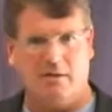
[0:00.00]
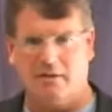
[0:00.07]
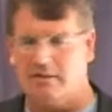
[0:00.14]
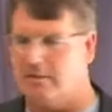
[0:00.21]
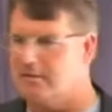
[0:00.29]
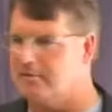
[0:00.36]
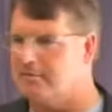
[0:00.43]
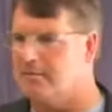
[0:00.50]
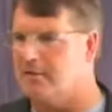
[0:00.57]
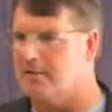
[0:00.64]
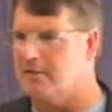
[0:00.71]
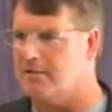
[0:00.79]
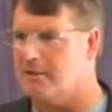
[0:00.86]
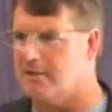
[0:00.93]

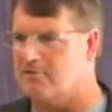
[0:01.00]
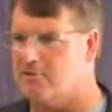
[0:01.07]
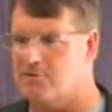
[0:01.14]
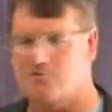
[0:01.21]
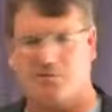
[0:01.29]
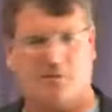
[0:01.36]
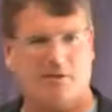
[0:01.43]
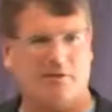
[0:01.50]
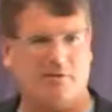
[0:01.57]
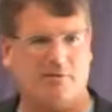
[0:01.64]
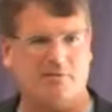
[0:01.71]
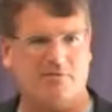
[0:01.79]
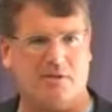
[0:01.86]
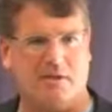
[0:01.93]
Like Joe
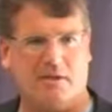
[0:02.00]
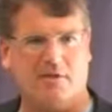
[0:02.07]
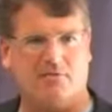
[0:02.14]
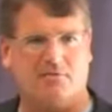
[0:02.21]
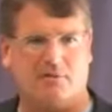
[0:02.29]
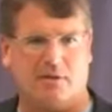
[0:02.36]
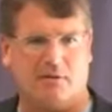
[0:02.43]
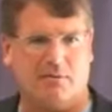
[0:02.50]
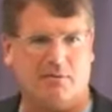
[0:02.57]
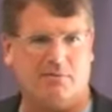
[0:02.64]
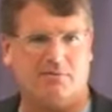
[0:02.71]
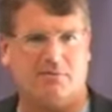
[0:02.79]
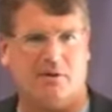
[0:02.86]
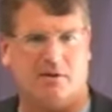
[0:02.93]
Salerno was saying yesterday when
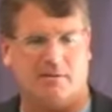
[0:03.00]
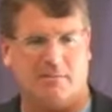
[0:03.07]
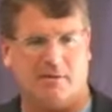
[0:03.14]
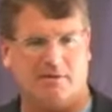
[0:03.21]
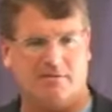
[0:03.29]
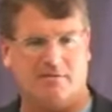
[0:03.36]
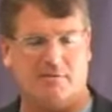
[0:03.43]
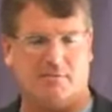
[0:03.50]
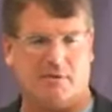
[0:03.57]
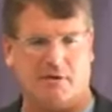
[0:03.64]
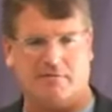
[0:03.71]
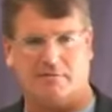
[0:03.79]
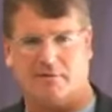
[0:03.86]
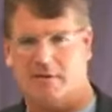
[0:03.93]
he was talking about his
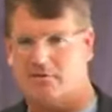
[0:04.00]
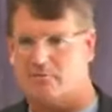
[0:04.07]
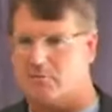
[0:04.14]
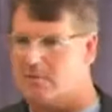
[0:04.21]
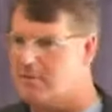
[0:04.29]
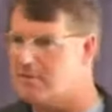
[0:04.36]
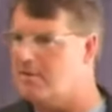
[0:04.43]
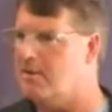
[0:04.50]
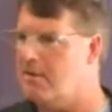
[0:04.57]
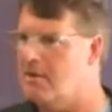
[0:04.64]
seminar for next week.